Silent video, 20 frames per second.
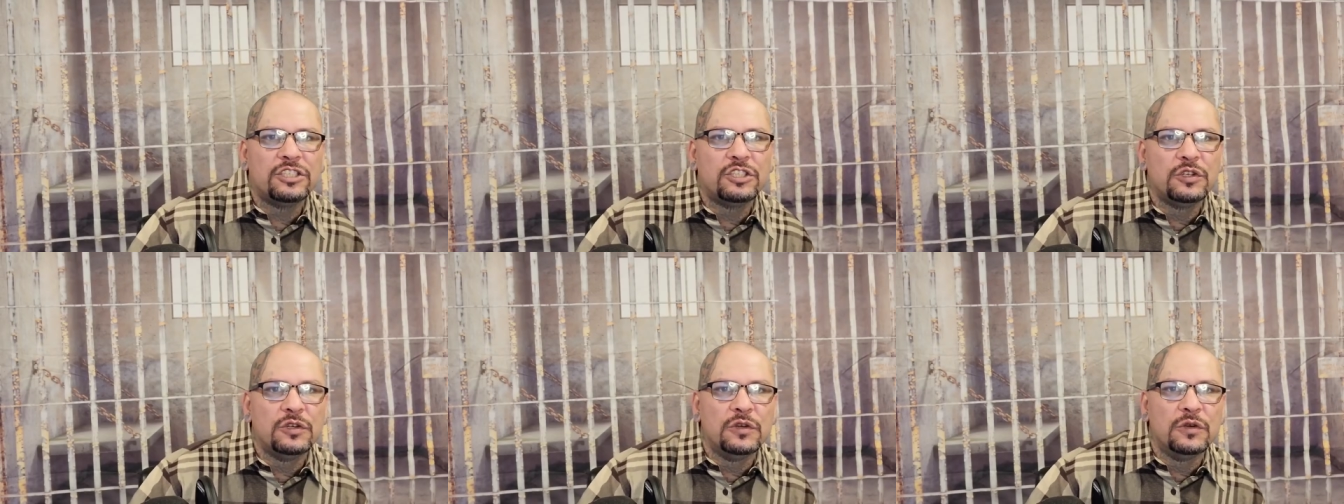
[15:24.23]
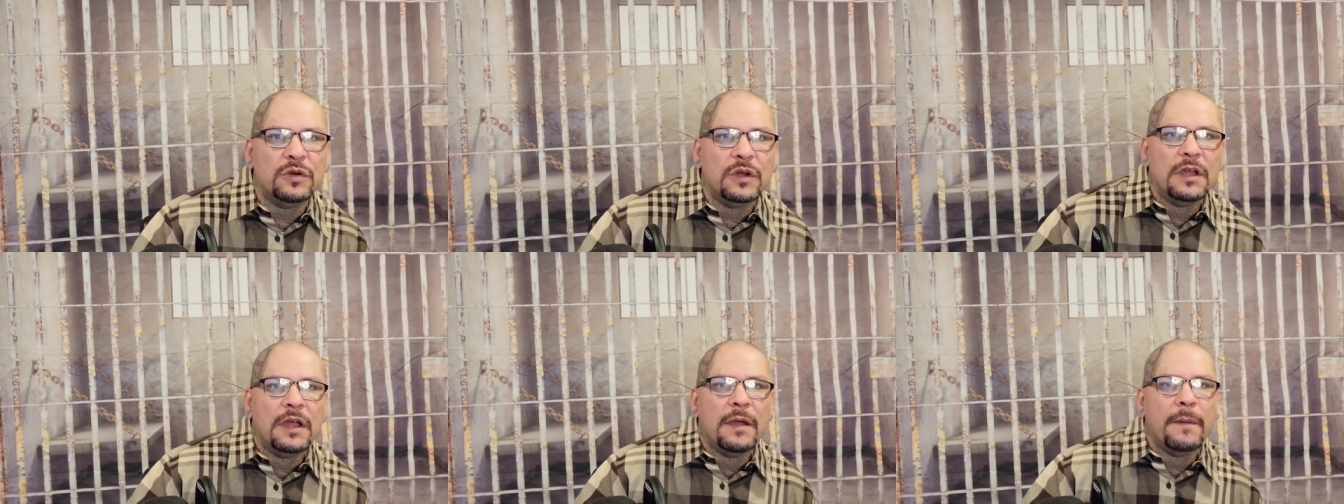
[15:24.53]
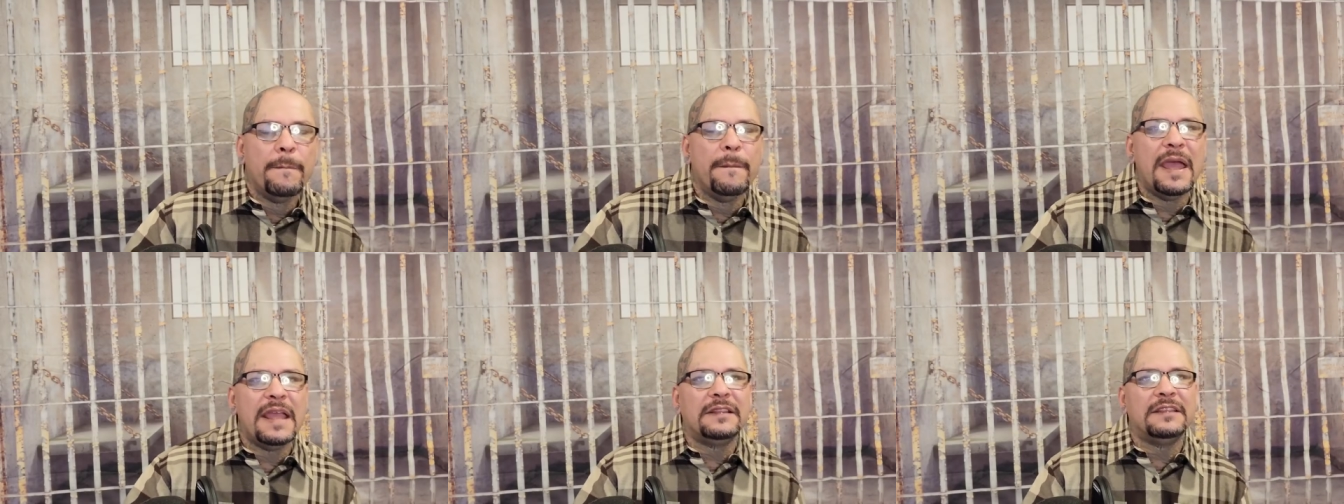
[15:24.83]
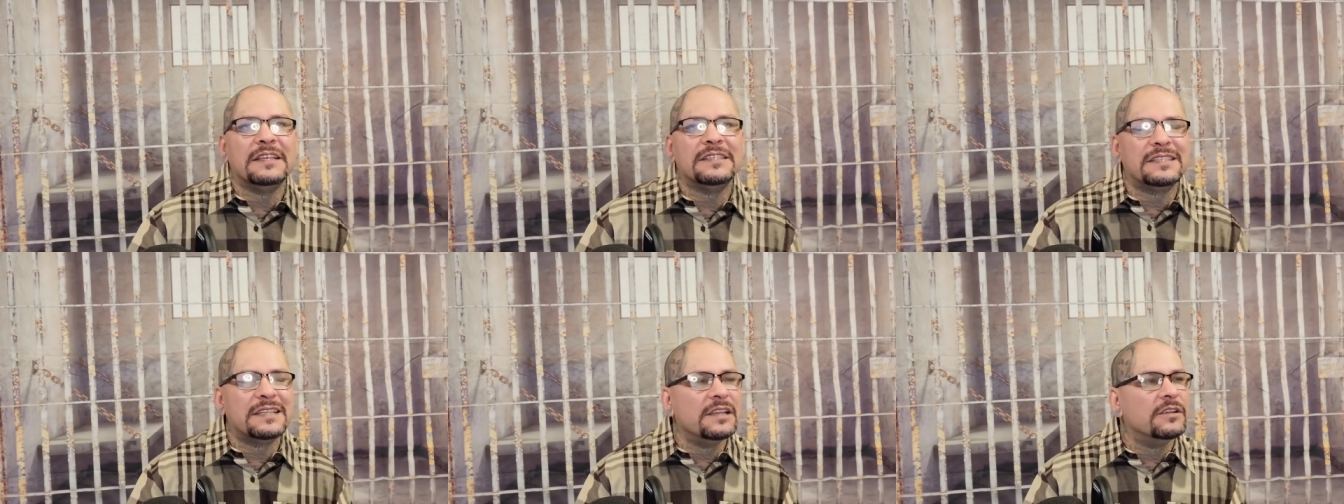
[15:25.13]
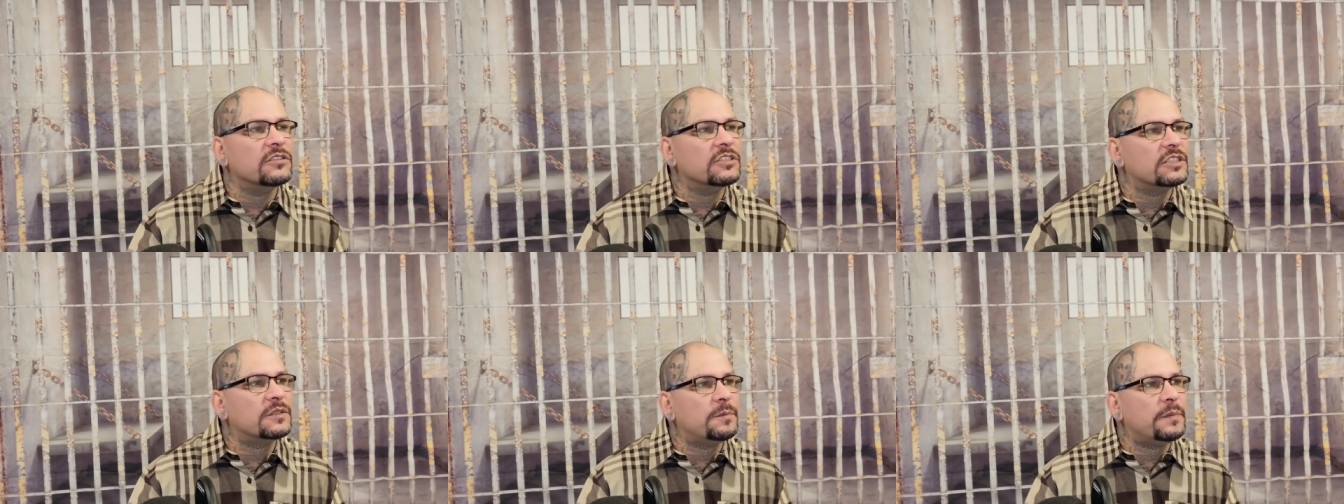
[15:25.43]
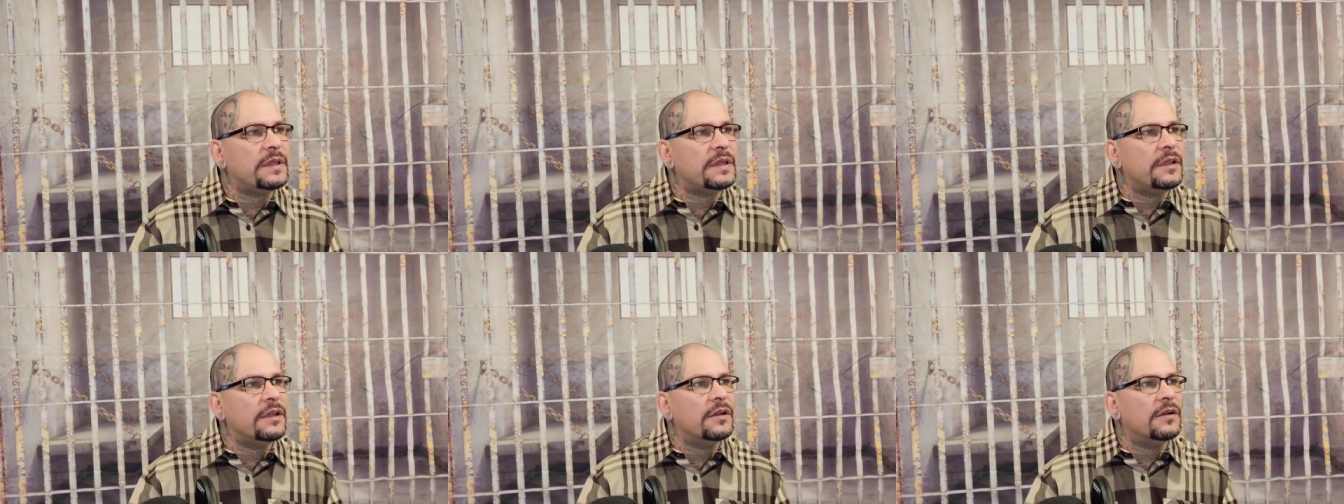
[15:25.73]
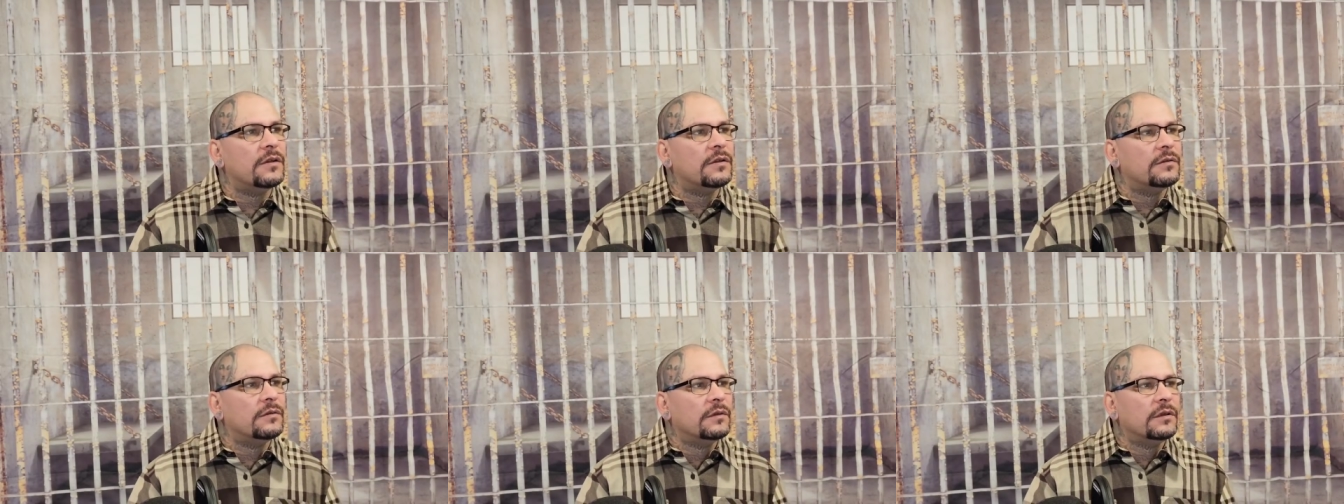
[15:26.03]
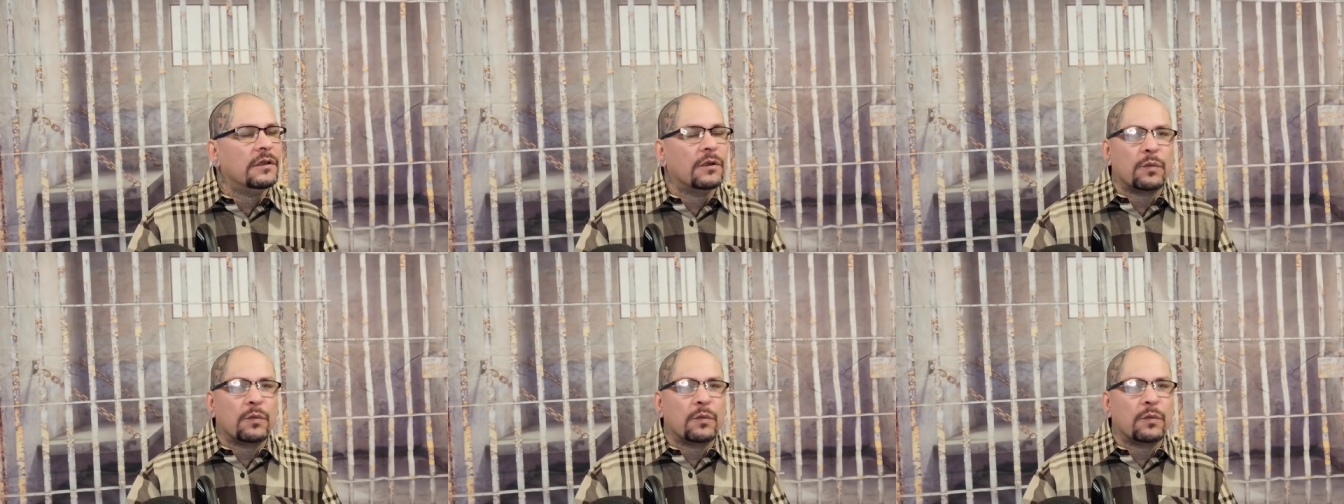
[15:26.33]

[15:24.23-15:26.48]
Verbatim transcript: to make this little spiel,